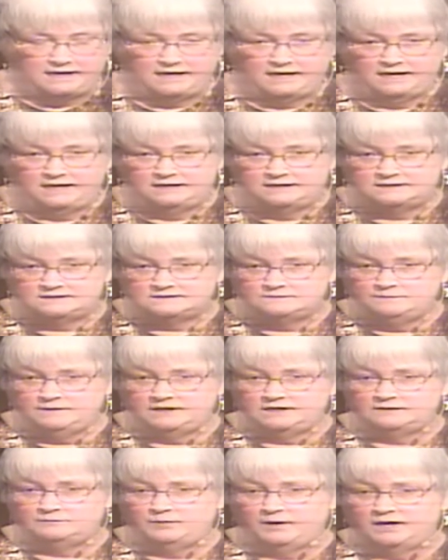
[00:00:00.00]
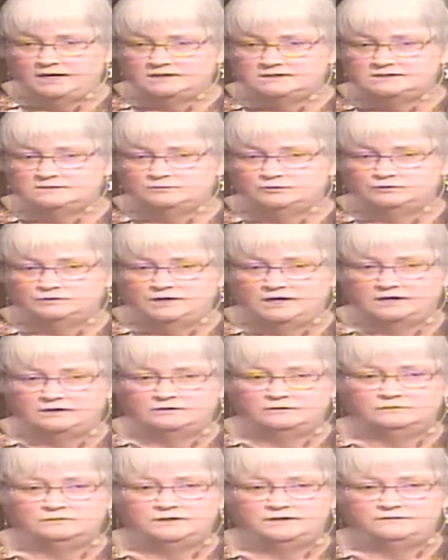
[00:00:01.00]
And it's made possible not
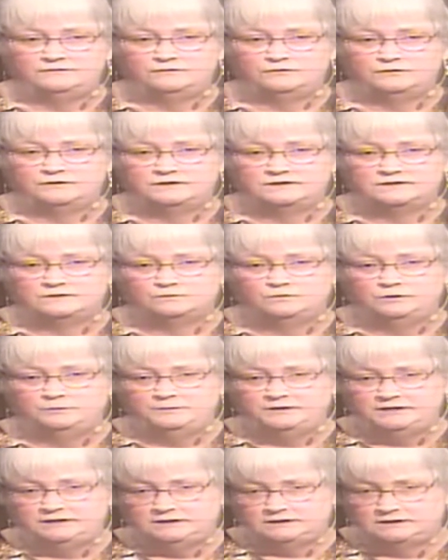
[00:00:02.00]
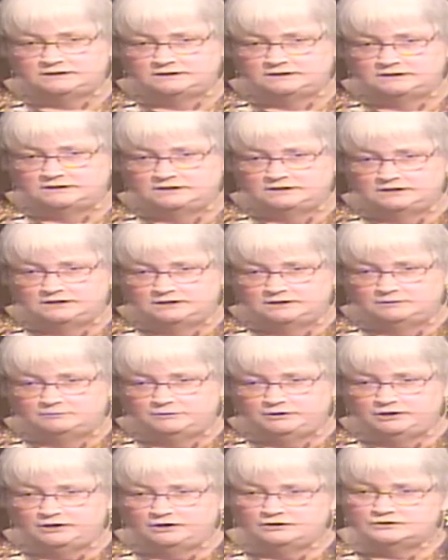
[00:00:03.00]
only for this woman,
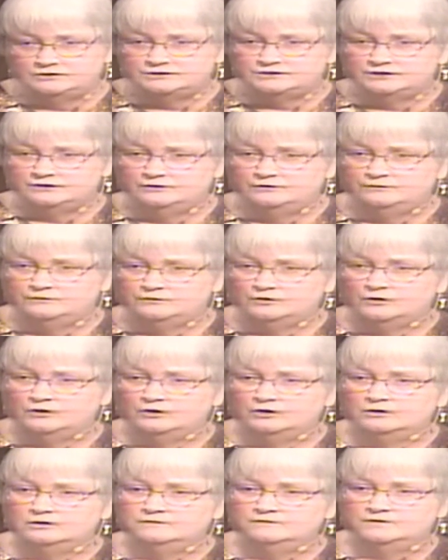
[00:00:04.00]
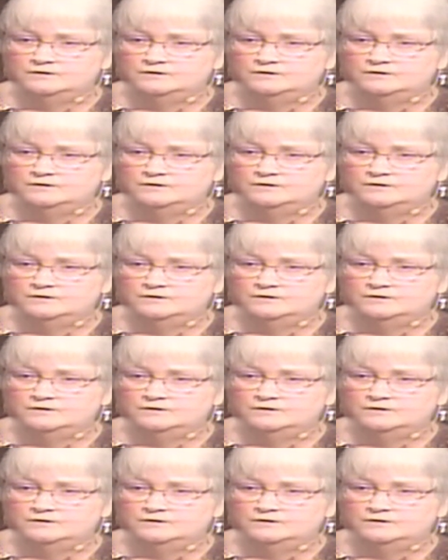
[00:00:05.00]
but also for all of